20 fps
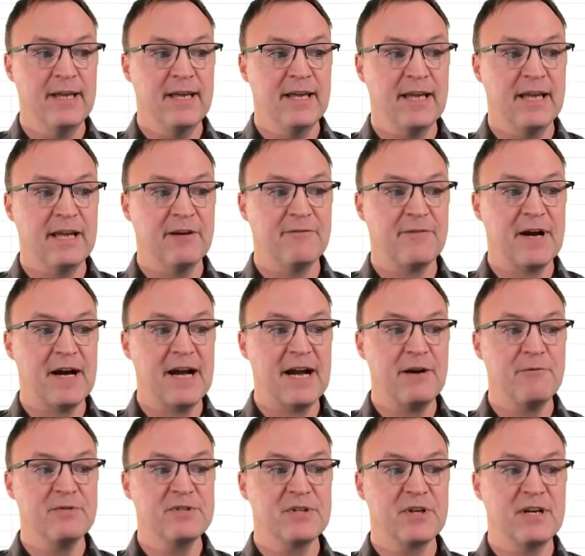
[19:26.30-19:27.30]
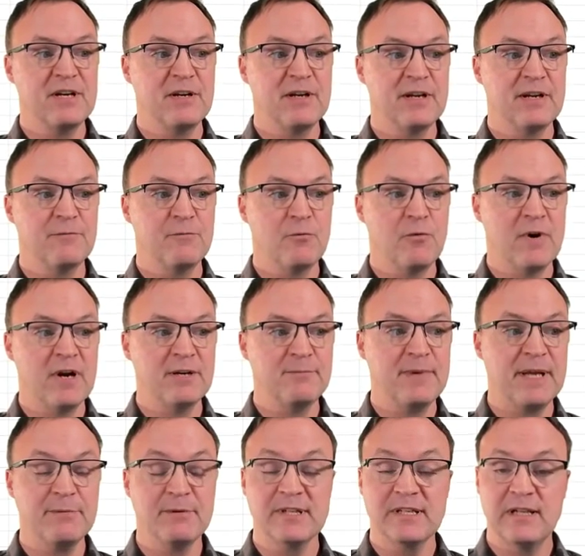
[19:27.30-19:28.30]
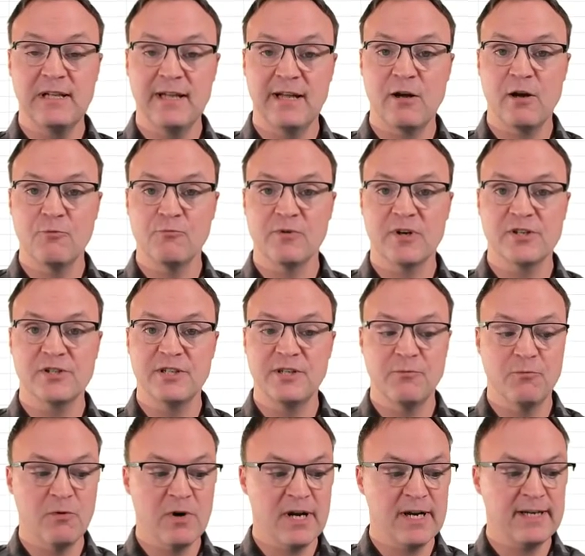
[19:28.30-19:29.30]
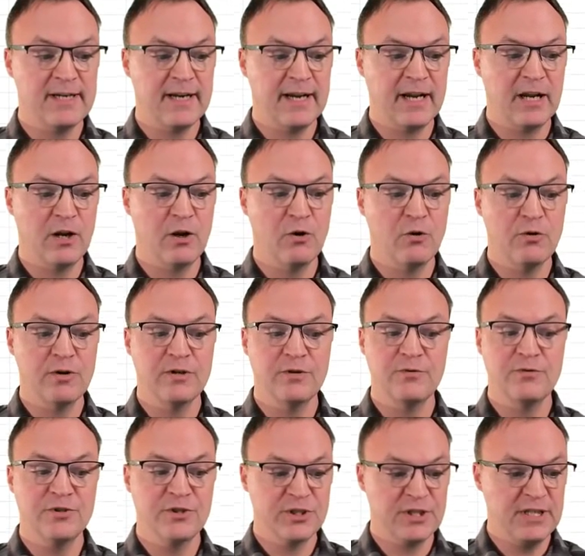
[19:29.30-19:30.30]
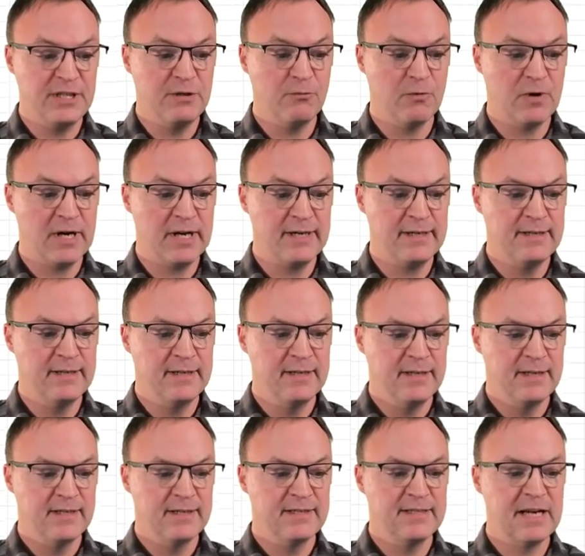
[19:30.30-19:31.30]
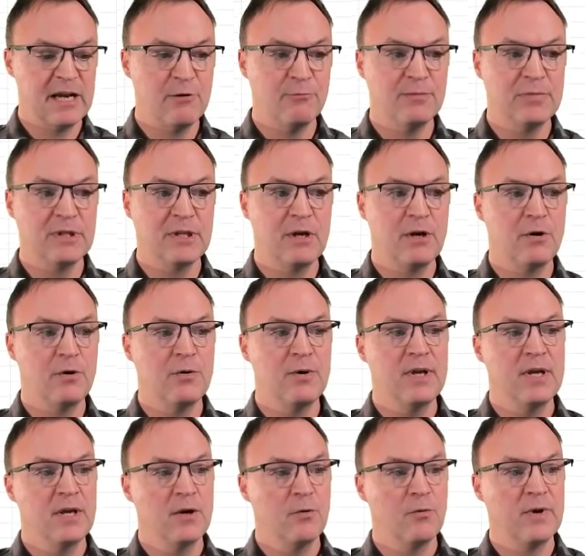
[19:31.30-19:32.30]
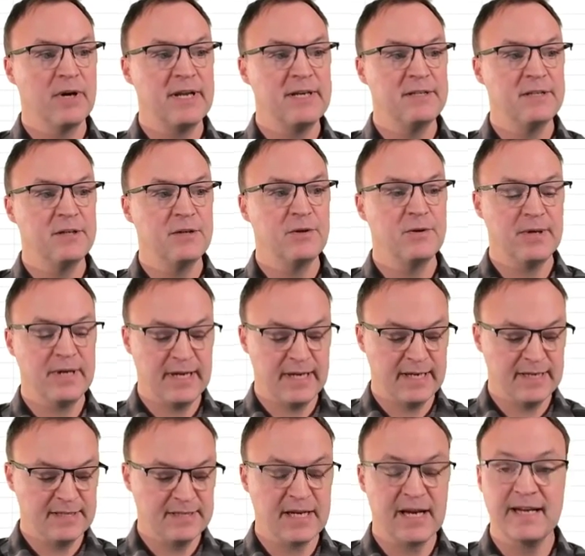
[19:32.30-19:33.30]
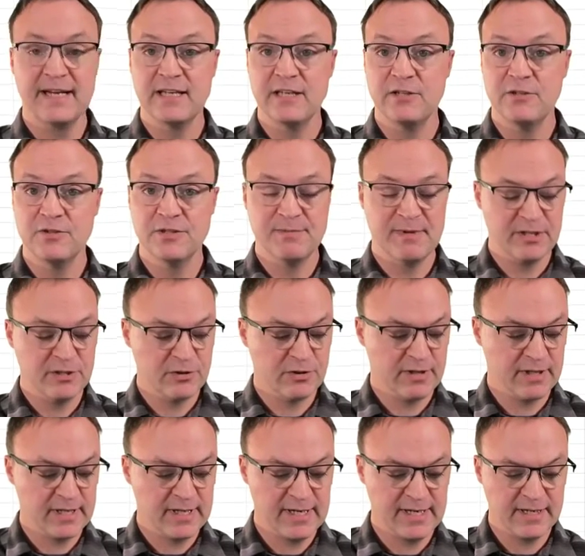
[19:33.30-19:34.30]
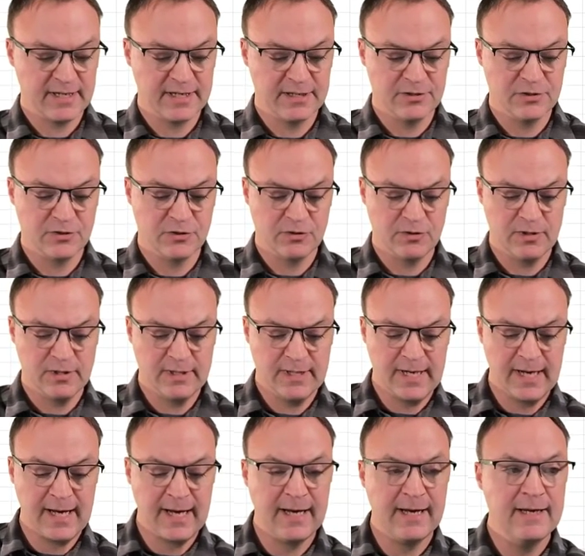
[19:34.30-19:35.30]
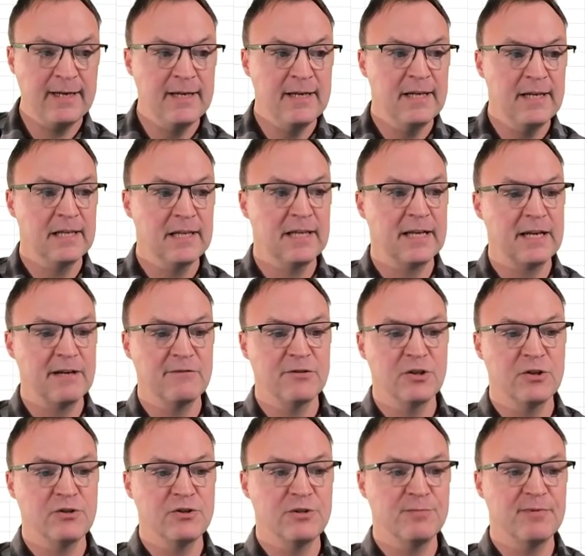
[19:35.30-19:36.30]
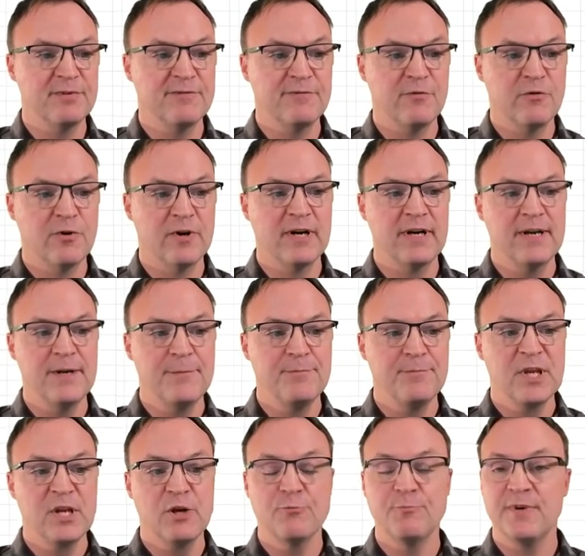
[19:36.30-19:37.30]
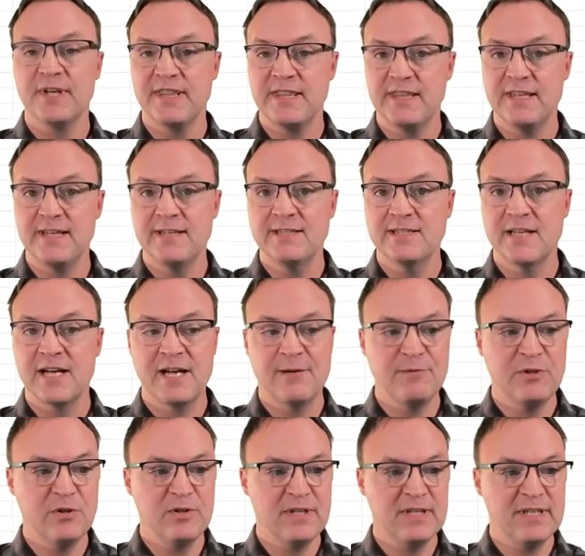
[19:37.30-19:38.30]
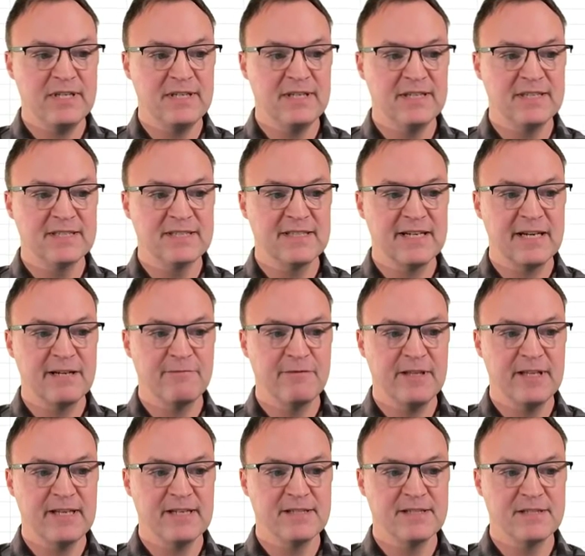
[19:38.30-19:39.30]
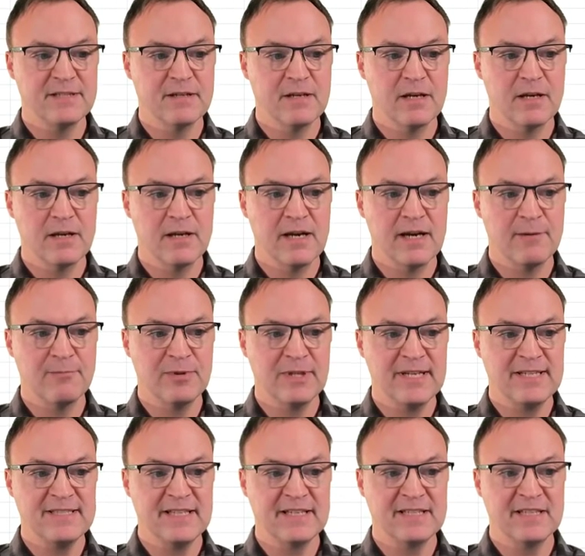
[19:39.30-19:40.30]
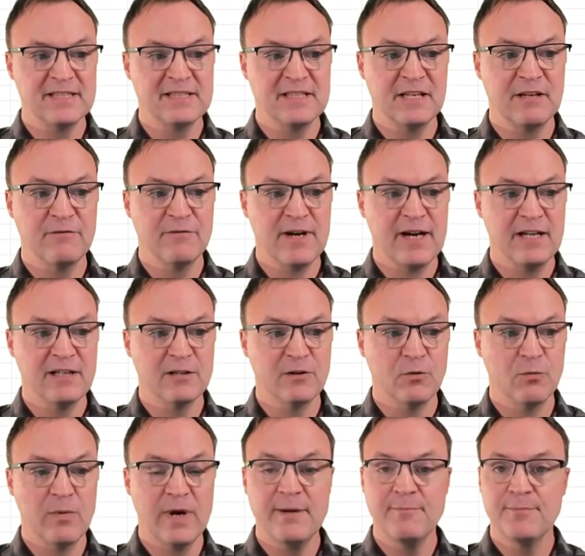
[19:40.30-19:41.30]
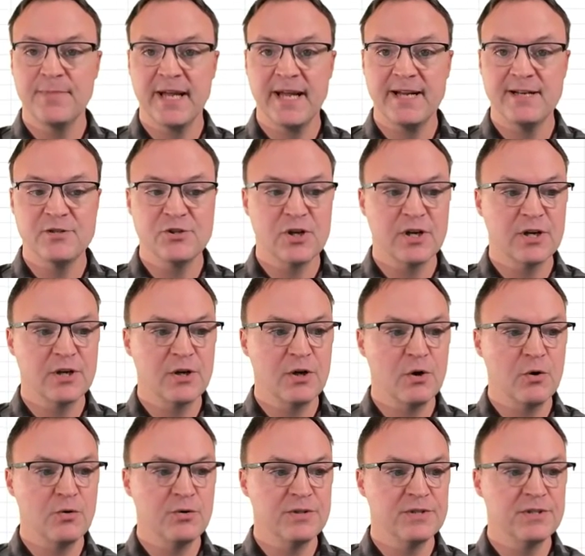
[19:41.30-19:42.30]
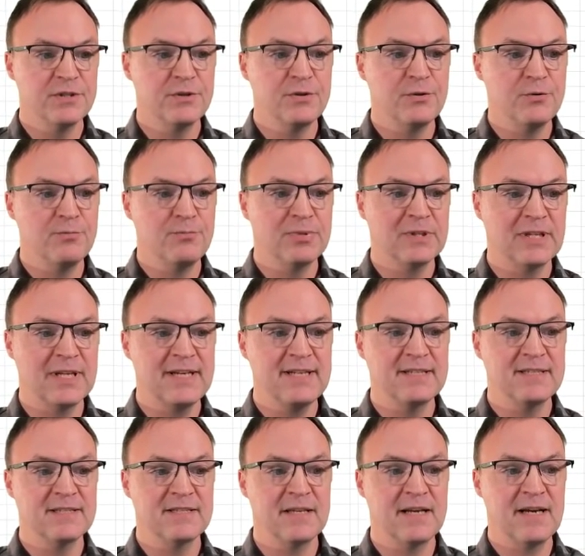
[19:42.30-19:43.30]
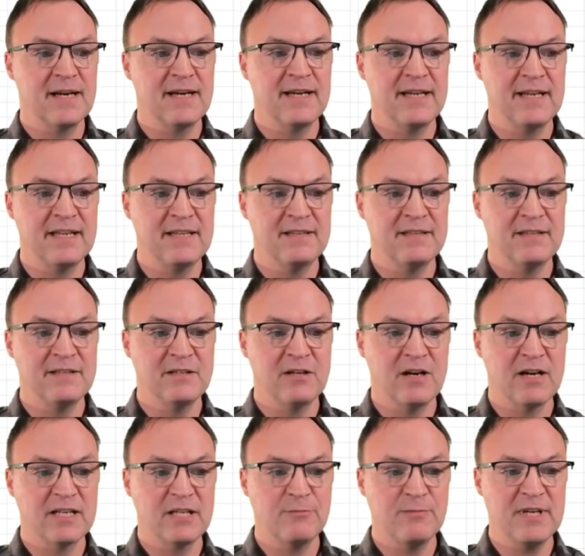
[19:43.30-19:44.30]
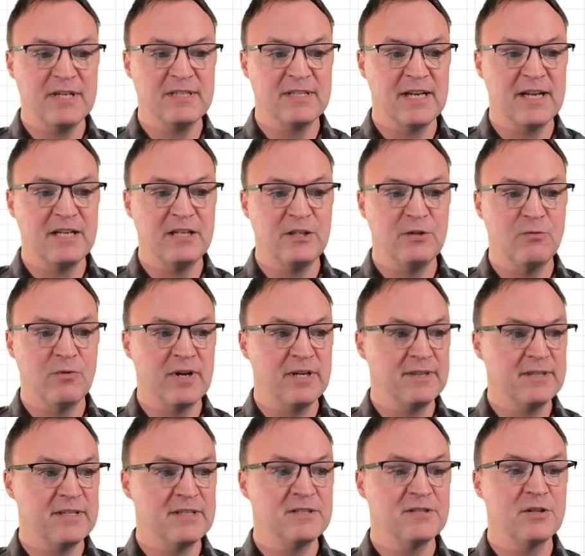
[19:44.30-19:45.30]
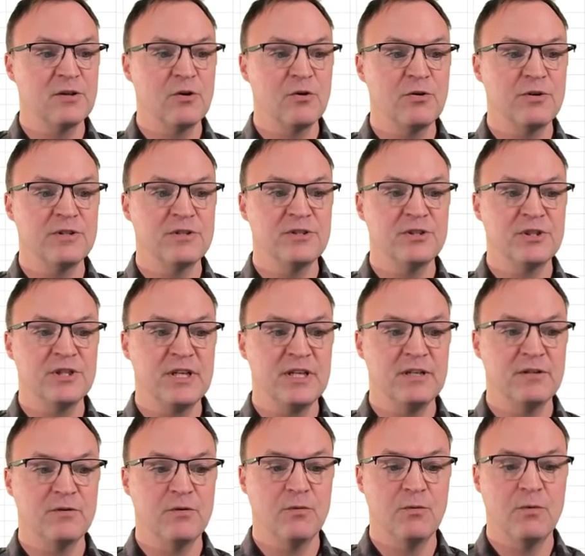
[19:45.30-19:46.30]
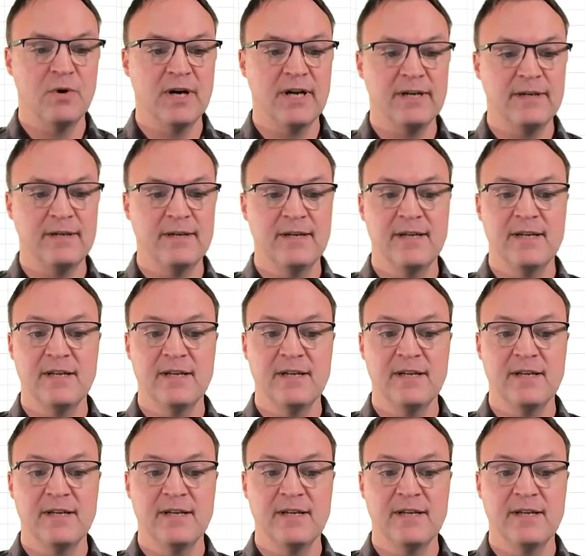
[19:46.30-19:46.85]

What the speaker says: If I was going to want to be able to click on worksheet 1 and go to sheet 1 down below, what I do is I could use my shortcut Control K, like I've showed you before, But this time you need, instead of this, place existing file or web page, go to place in the document, and you'd want this to go to sheet 1.